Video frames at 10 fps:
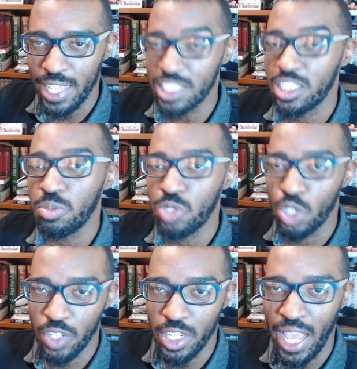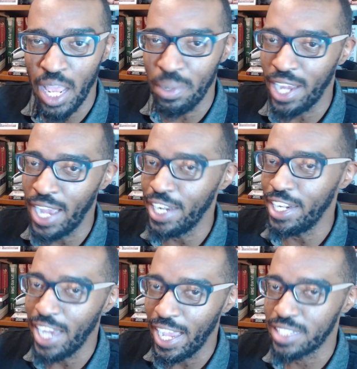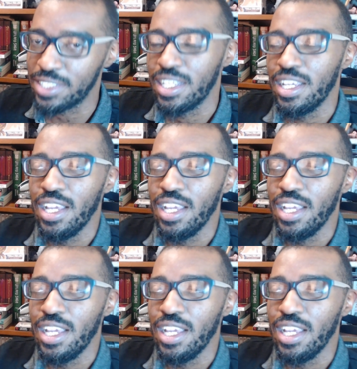He sleeps during the day, but not at night.